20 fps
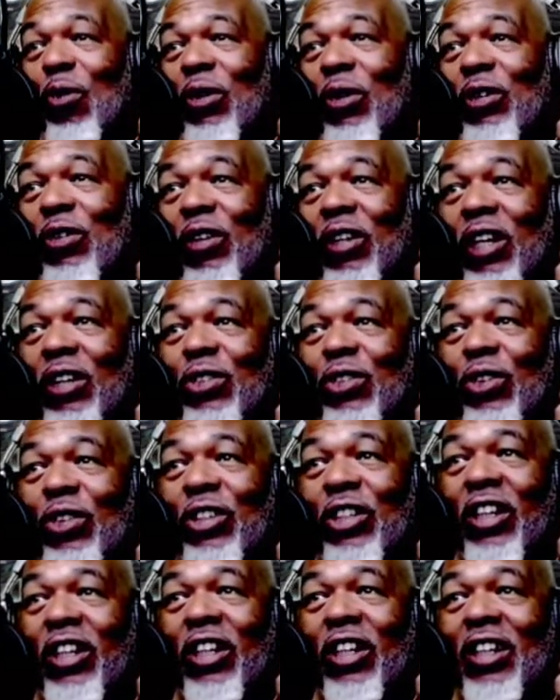when you catch her
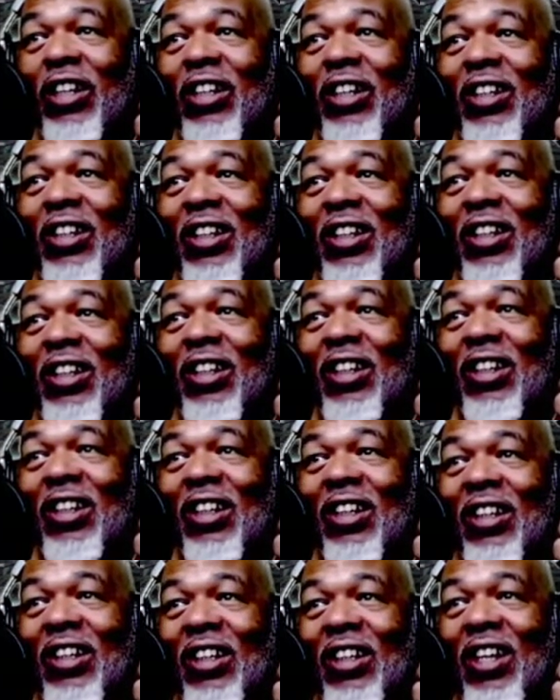cheating.
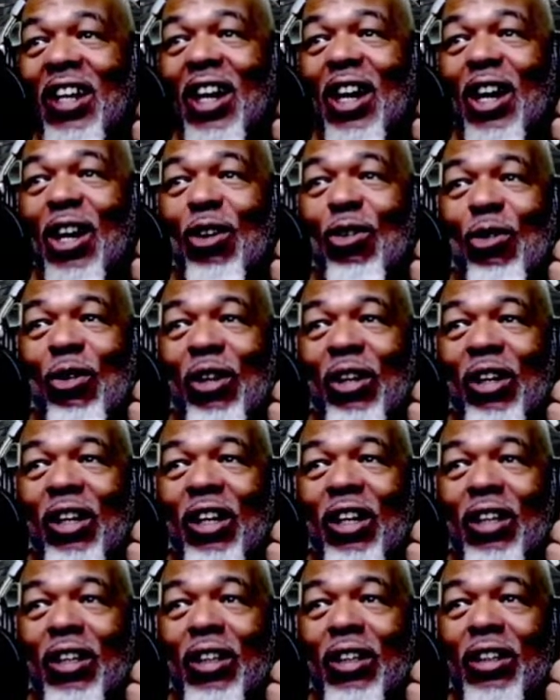Yeah,
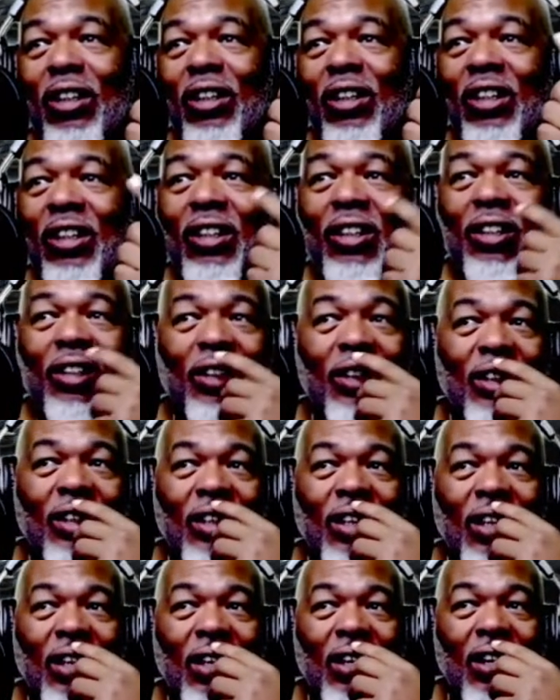really?
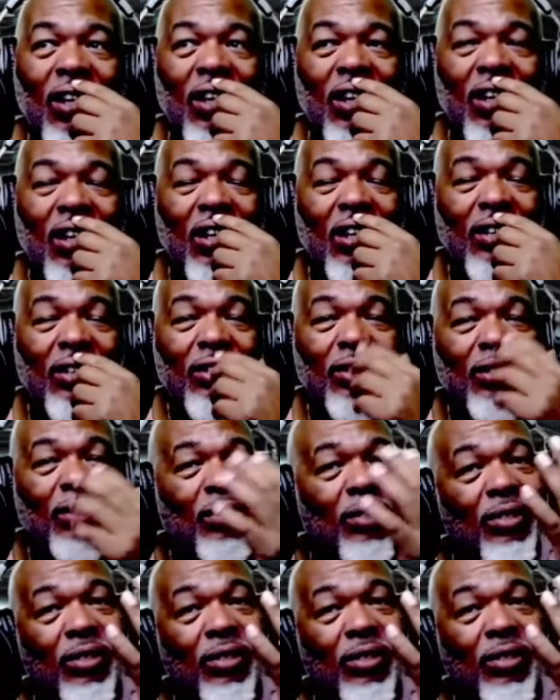Uh,